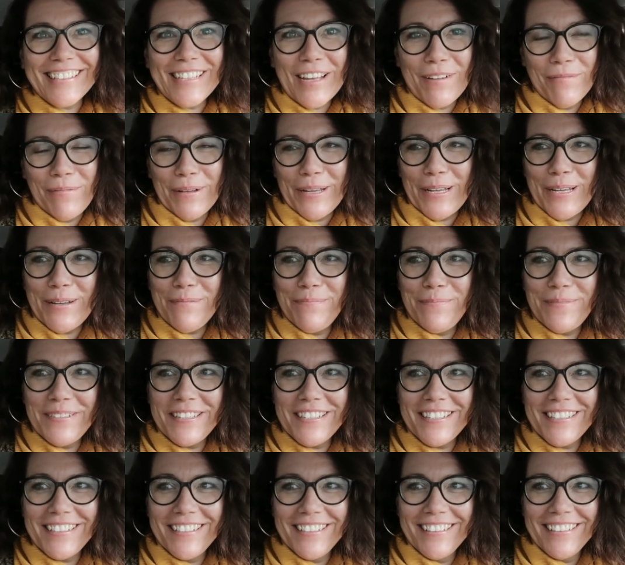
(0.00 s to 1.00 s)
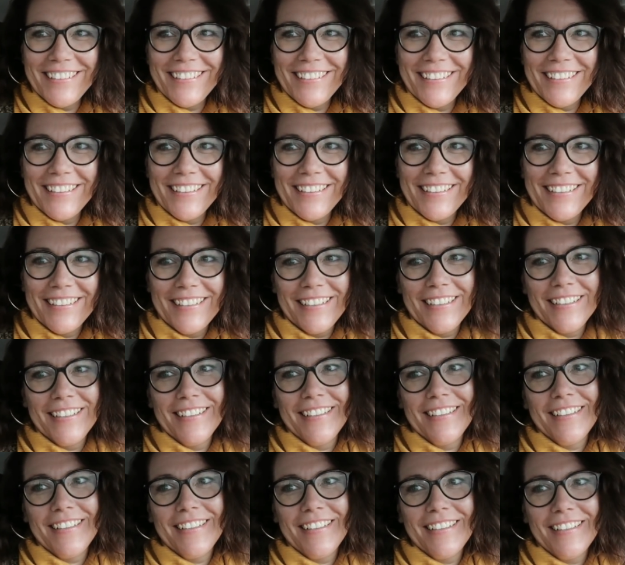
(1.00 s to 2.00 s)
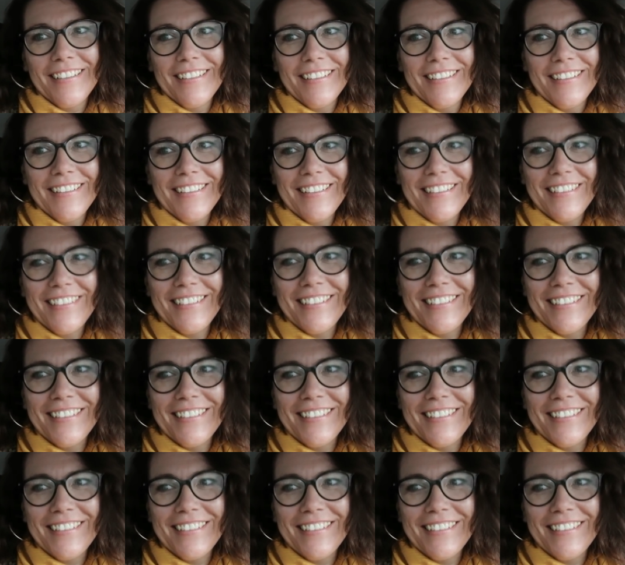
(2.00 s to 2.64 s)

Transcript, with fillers: The suburbs. It's not even a